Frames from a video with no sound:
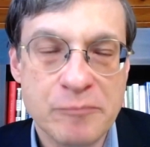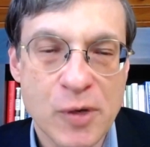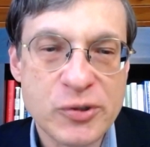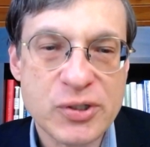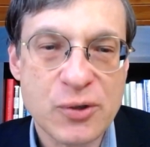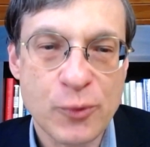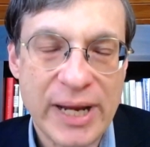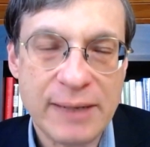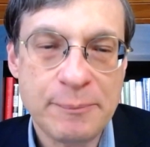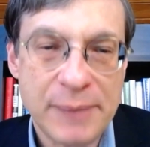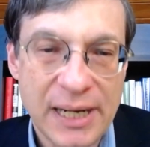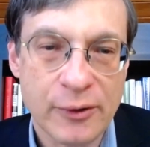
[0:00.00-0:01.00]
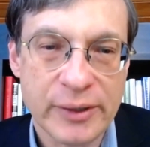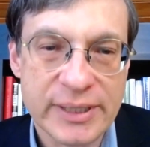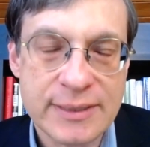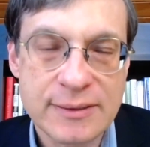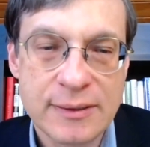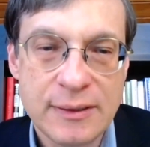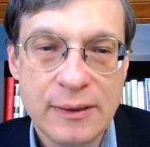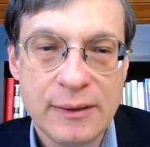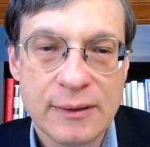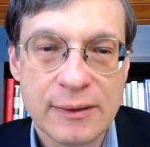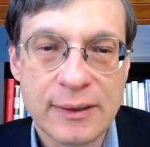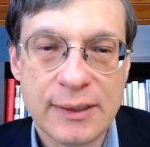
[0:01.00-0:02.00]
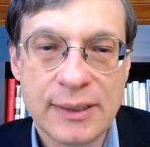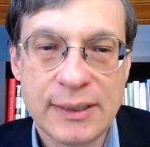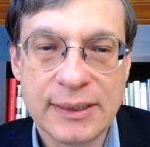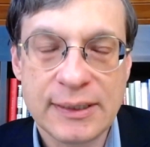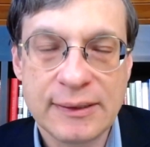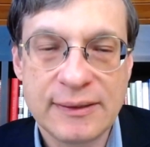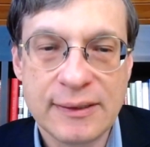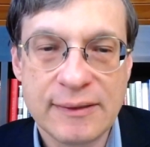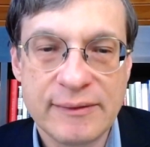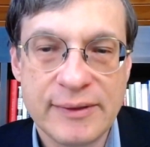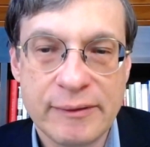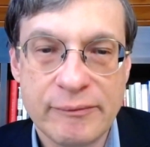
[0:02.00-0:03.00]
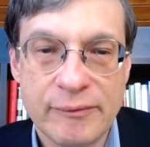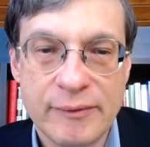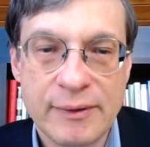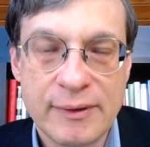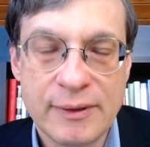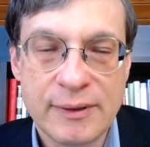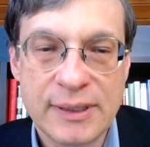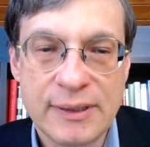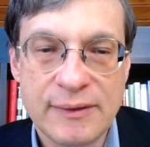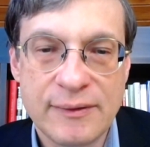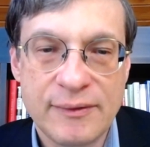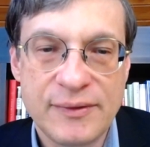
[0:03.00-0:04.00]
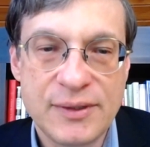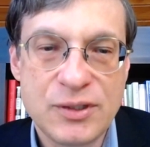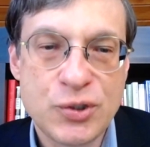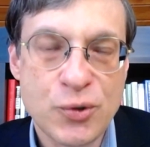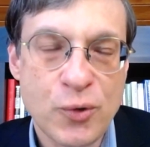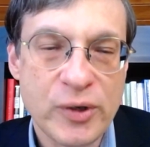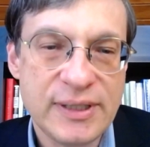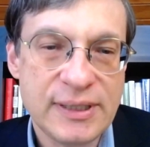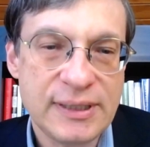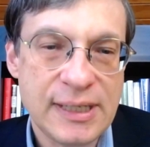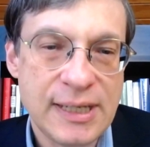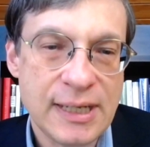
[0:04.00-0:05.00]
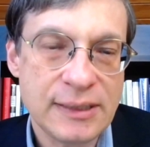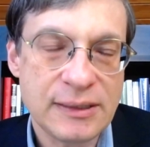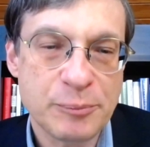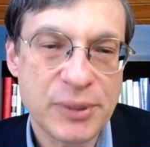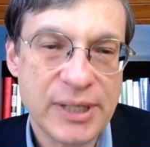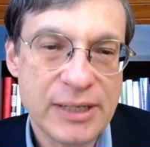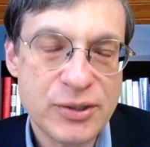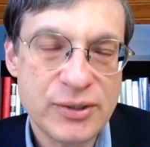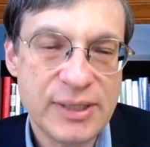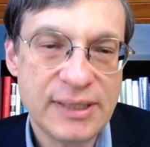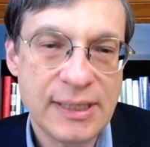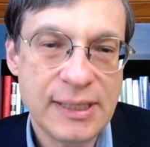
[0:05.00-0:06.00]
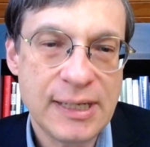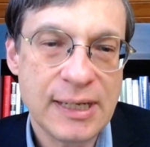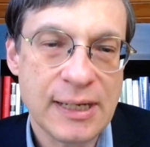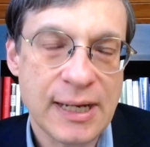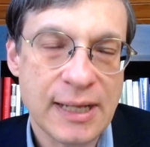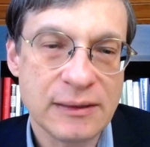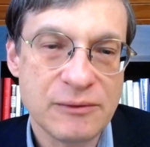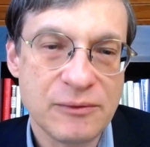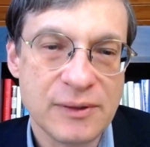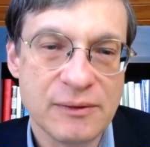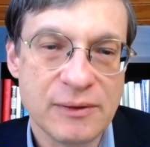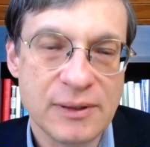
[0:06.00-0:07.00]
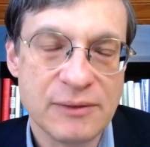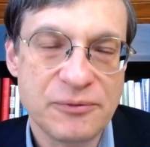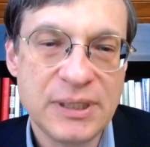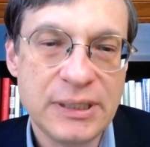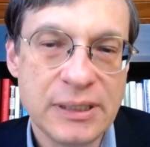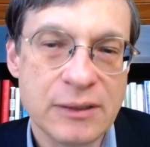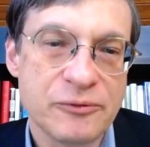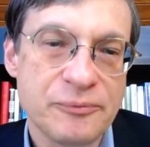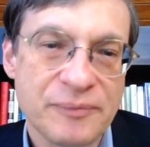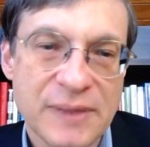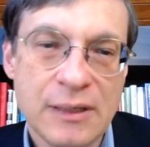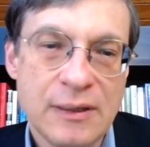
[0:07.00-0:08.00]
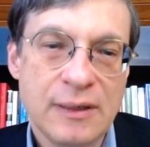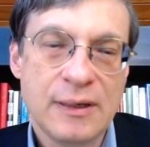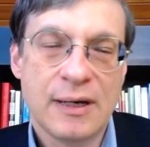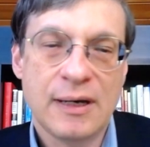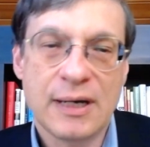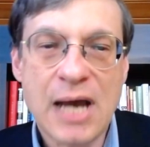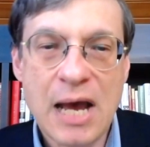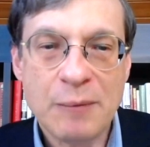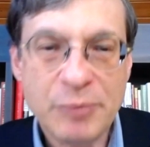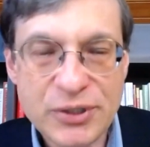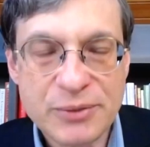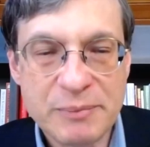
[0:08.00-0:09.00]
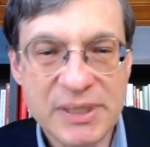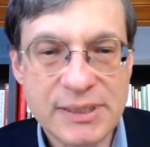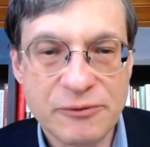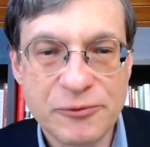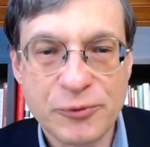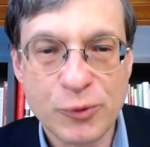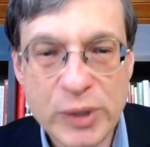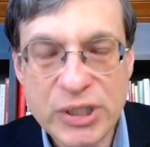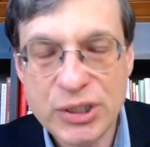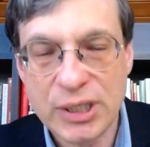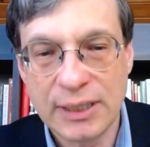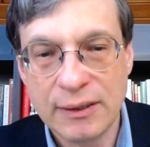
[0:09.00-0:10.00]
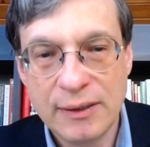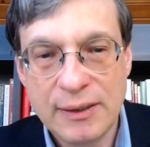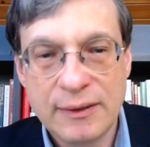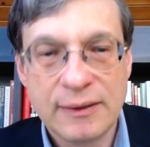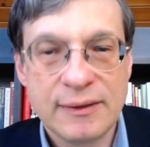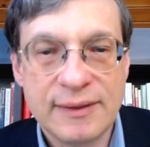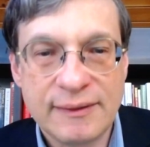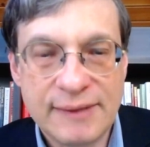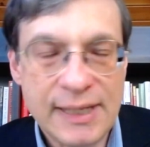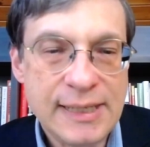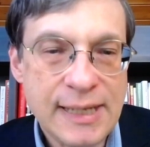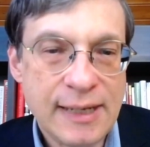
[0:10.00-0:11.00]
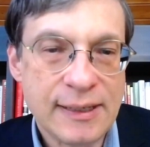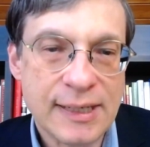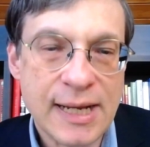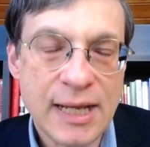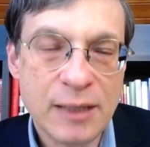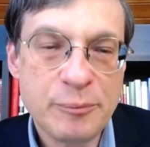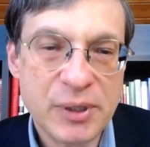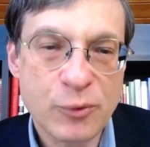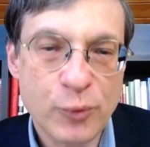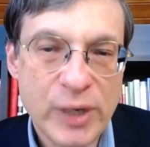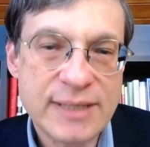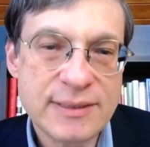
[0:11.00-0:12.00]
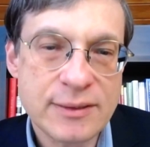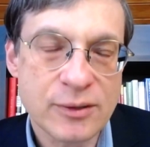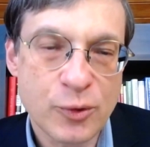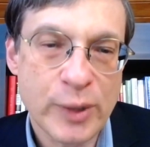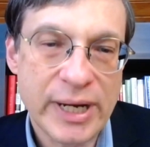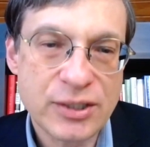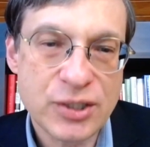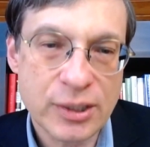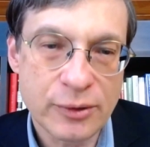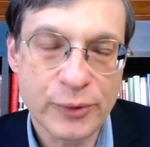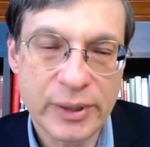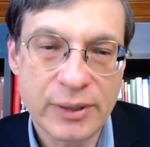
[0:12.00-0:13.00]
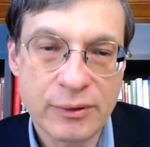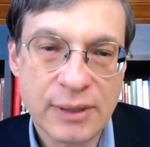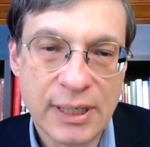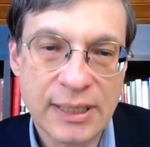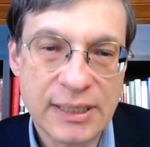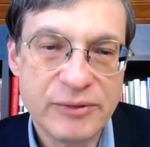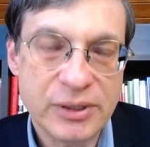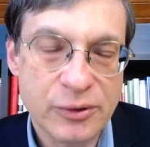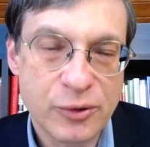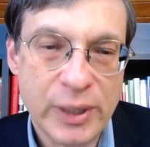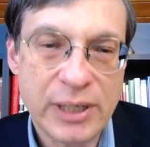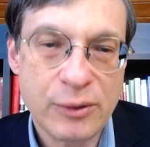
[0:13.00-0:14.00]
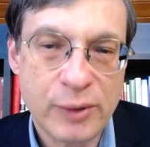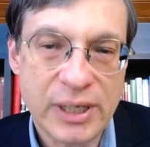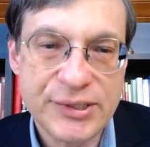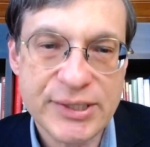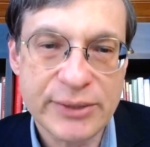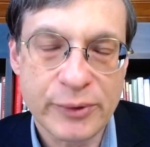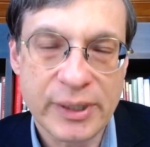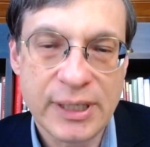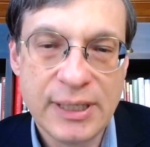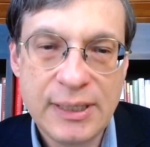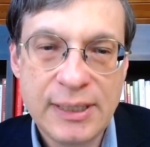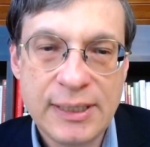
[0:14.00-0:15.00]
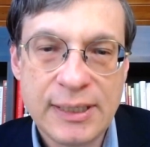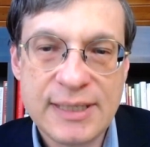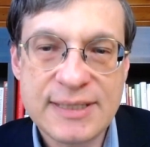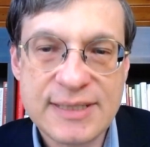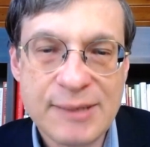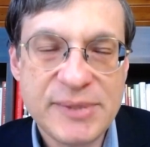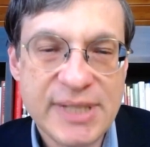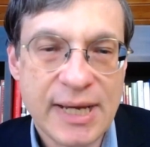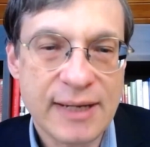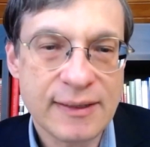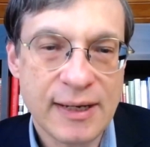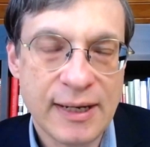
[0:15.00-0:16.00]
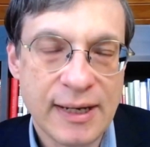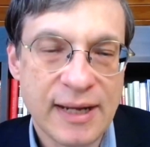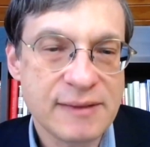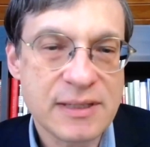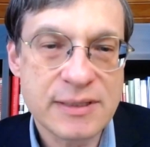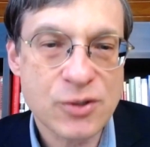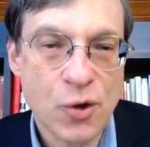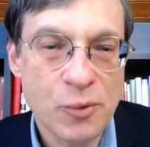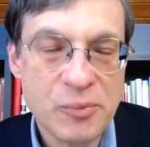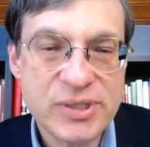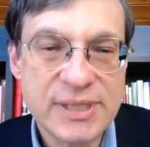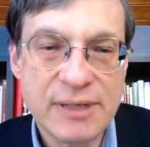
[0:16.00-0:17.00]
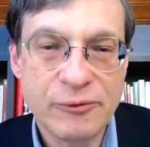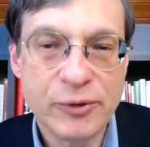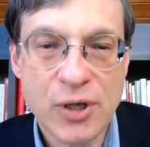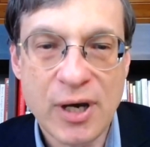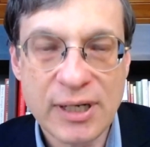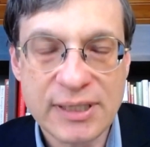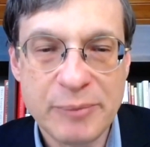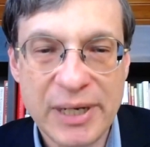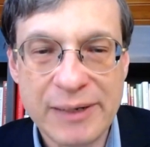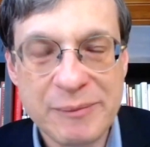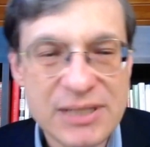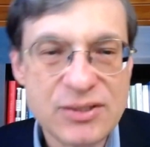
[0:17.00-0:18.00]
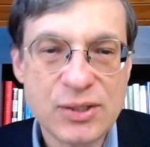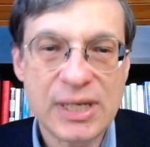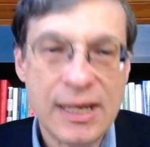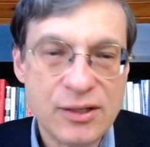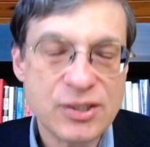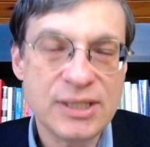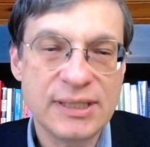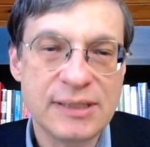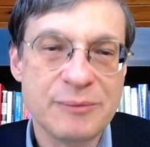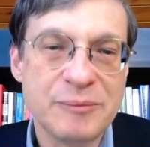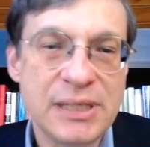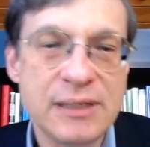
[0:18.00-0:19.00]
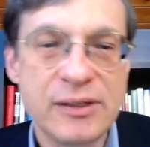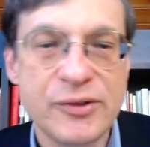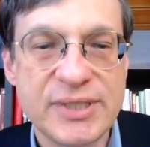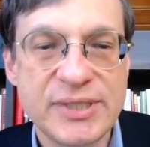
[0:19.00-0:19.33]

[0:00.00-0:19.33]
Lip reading: most grandparents, the joy that they get, the pleasure that they get, and the feeling of accomplishment and fruition that they get in helping raise their grandchildren and even their great-grandchildren is something I think that's almost never talked about. I mean, there's occasionally in the media